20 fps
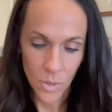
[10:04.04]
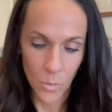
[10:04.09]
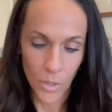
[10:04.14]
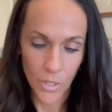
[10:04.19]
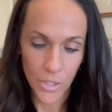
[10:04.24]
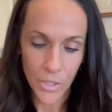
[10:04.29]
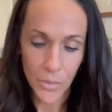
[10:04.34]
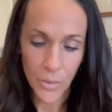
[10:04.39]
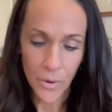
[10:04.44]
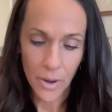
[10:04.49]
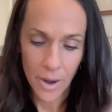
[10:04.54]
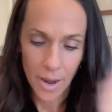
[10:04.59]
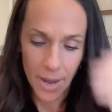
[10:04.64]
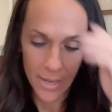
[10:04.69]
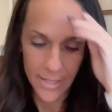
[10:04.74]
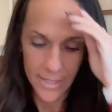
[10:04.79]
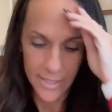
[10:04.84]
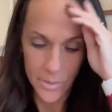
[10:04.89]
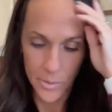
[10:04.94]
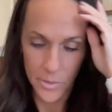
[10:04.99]
When you are
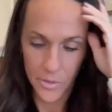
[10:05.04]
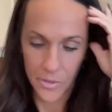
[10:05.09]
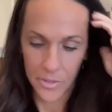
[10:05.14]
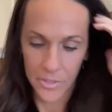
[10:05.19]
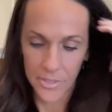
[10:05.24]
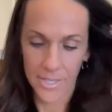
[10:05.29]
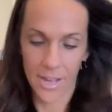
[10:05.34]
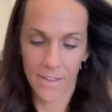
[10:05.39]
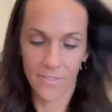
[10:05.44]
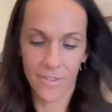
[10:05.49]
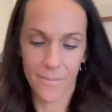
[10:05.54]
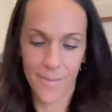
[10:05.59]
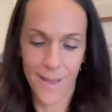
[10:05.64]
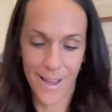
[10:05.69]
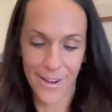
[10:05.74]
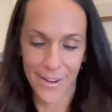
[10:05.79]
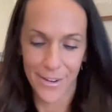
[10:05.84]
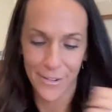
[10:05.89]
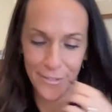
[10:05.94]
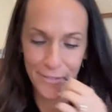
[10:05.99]
honest with yourself
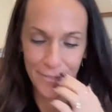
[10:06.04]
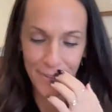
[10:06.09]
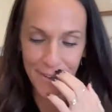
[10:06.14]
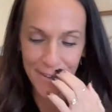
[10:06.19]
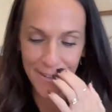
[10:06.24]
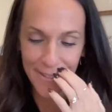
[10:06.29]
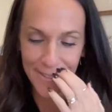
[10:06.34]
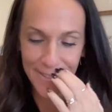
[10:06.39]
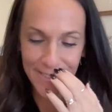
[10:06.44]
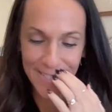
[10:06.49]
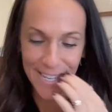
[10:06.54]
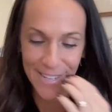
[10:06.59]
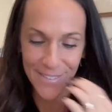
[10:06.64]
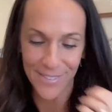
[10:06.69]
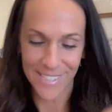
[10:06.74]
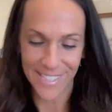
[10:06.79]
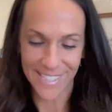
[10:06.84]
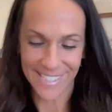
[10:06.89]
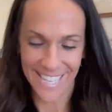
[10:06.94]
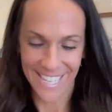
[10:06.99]
about your fears of
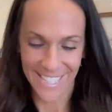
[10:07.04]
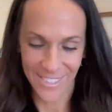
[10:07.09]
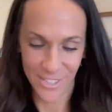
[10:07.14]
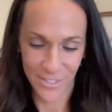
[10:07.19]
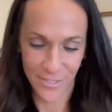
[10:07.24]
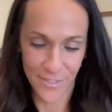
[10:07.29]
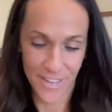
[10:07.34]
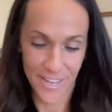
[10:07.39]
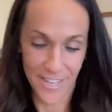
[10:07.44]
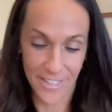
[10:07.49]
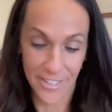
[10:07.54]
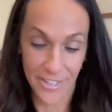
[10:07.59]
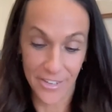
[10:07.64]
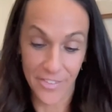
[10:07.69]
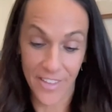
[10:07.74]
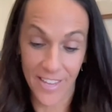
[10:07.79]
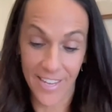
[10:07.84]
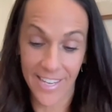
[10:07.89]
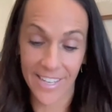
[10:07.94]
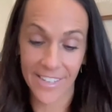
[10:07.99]
success or failure,
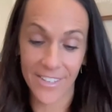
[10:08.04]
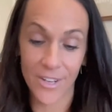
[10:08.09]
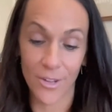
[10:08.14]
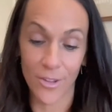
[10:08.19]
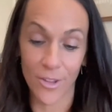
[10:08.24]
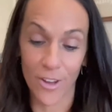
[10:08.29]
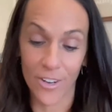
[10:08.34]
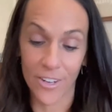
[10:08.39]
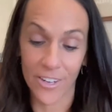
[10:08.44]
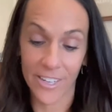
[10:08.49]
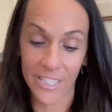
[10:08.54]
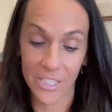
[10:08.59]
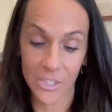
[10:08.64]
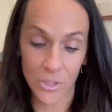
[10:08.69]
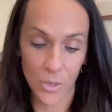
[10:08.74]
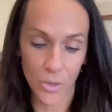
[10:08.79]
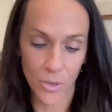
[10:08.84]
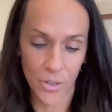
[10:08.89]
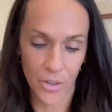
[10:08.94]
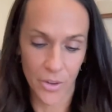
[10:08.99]
they can no longer
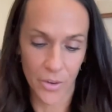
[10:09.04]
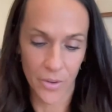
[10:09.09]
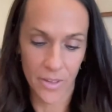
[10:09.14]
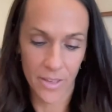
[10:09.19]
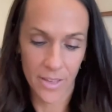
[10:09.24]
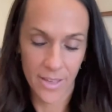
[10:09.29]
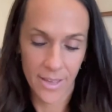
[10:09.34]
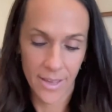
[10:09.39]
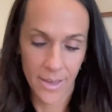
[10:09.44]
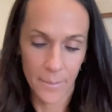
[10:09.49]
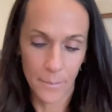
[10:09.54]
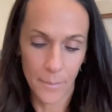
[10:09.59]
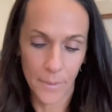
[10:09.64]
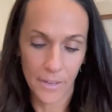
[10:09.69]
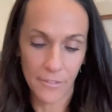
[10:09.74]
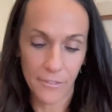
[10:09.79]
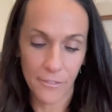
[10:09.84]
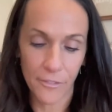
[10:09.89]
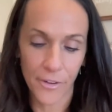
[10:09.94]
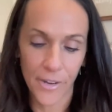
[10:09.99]
control you.
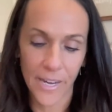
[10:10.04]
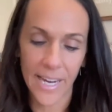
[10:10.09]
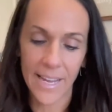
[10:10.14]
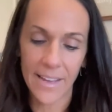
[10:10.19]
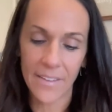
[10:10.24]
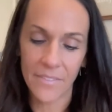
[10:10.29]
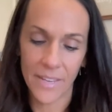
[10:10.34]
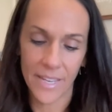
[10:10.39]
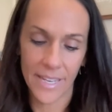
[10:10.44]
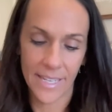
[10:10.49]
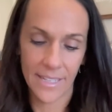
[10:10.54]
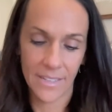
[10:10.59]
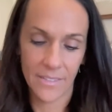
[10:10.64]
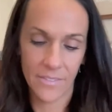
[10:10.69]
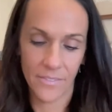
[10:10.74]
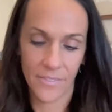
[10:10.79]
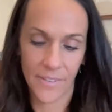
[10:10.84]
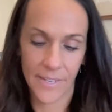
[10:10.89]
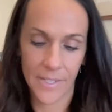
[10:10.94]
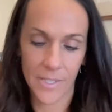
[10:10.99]
Be free of hidden
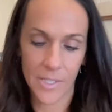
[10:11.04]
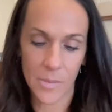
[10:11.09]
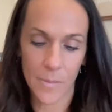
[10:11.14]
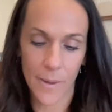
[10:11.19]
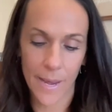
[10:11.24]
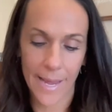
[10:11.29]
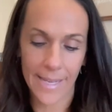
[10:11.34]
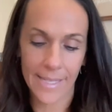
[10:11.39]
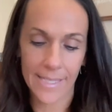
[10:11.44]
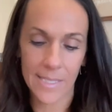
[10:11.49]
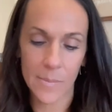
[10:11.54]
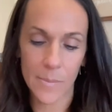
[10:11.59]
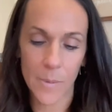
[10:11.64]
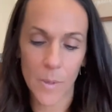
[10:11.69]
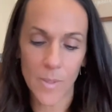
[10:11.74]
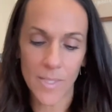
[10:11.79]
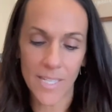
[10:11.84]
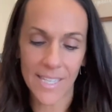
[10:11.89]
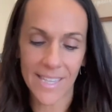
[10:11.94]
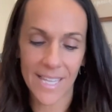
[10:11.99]
fears by
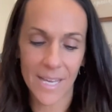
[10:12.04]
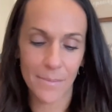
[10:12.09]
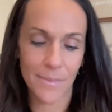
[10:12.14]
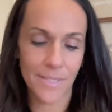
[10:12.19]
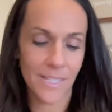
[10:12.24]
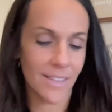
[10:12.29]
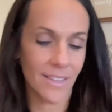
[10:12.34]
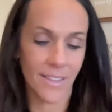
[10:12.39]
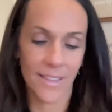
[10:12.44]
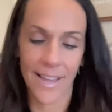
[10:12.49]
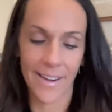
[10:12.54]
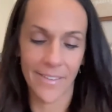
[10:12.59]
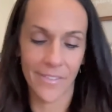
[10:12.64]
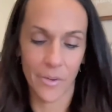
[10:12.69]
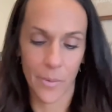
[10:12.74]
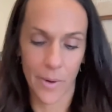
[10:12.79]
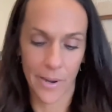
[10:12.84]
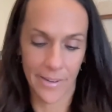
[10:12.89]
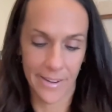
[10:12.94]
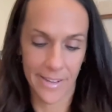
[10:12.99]
exposing them to the light of
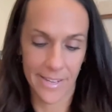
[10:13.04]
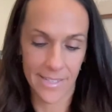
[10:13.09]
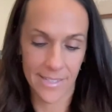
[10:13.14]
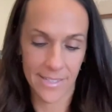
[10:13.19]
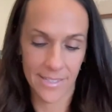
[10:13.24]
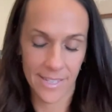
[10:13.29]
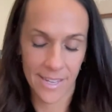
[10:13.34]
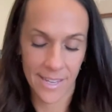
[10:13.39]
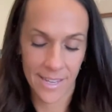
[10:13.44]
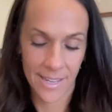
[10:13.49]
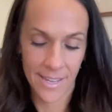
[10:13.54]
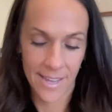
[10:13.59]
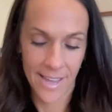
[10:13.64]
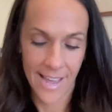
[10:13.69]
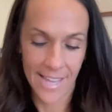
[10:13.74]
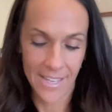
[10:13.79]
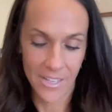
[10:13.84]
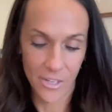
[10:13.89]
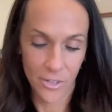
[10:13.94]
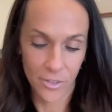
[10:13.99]
awareness,
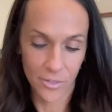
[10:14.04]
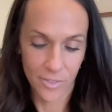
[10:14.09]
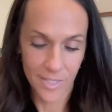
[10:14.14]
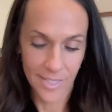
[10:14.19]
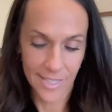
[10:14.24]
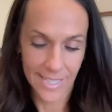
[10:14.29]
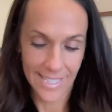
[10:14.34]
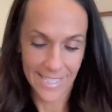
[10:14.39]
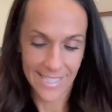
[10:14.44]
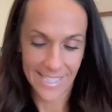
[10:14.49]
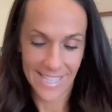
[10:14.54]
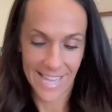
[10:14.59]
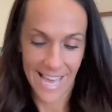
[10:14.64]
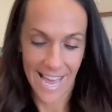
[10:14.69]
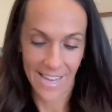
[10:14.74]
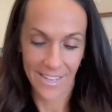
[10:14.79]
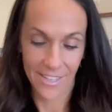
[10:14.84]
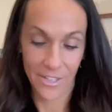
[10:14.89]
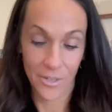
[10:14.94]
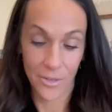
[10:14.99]
and you'll release
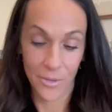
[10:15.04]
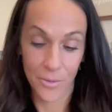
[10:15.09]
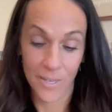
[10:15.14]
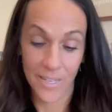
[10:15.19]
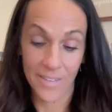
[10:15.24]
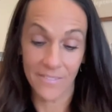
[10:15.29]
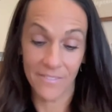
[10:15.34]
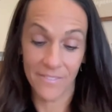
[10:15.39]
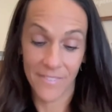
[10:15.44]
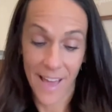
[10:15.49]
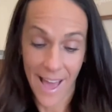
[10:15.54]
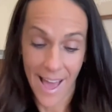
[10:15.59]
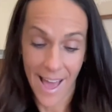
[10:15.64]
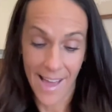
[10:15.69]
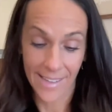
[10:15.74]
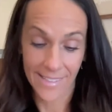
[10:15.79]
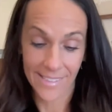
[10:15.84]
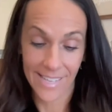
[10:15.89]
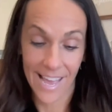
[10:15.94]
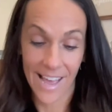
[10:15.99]
that you, in
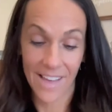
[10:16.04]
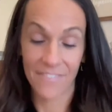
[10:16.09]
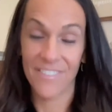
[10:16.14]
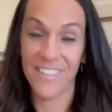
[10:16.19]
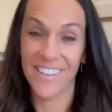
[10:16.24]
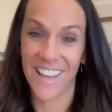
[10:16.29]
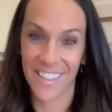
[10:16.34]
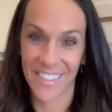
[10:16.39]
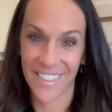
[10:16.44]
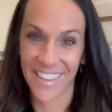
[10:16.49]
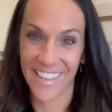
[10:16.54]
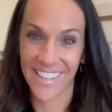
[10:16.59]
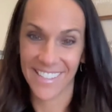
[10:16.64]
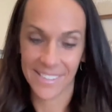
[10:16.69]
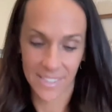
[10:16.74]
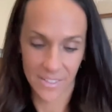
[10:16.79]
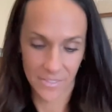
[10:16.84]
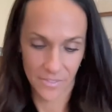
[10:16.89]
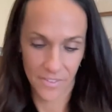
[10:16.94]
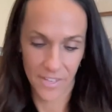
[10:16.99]
fact, have nothing
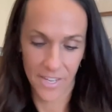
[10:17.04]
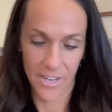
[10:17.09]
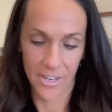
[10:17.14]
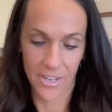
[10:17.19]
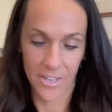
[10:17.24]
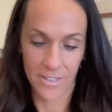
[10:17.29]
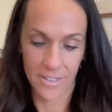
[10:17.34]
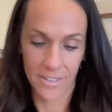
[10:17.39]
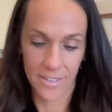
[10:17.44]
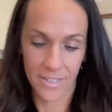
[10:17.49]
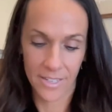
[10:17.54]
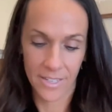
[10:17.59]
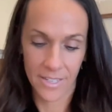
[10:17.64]
to fear,